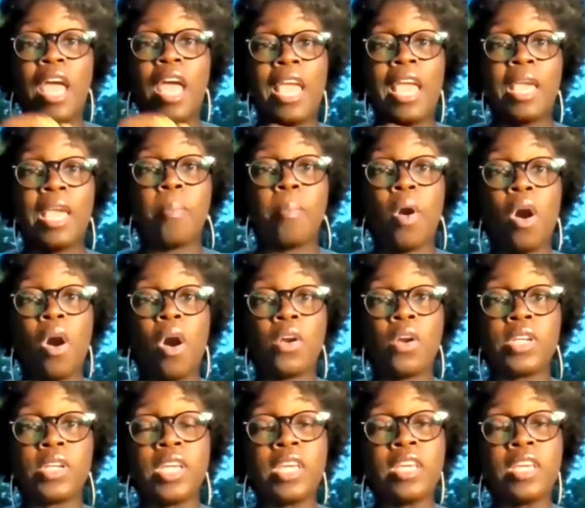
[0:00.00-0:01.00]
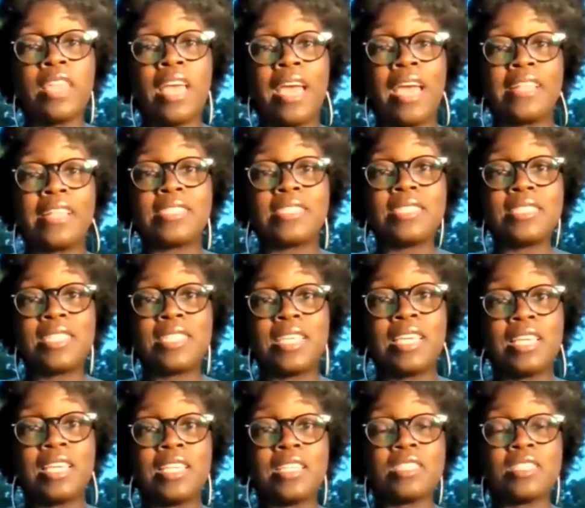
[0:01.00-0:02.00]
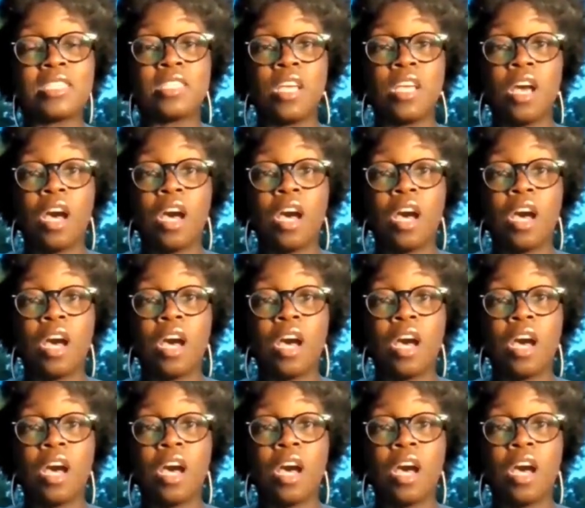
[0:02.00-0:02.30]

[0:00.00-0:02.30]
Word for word: a party that sees